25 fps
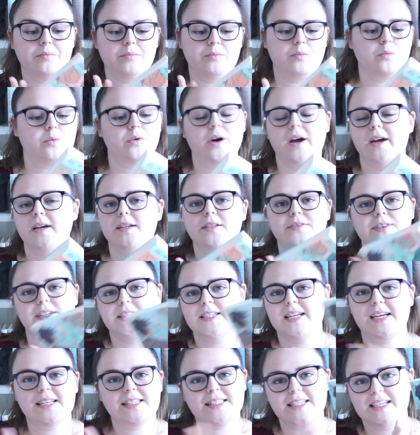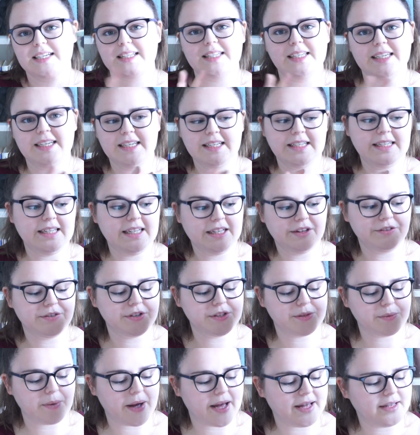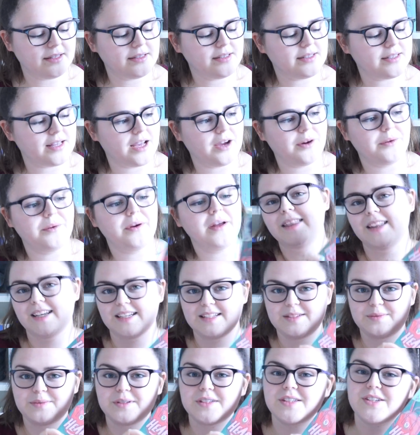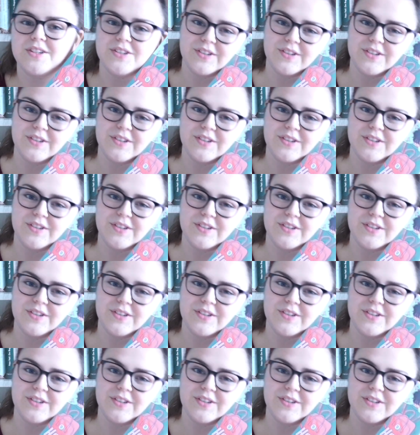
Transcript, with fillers: worked fantastically in here as well. So this was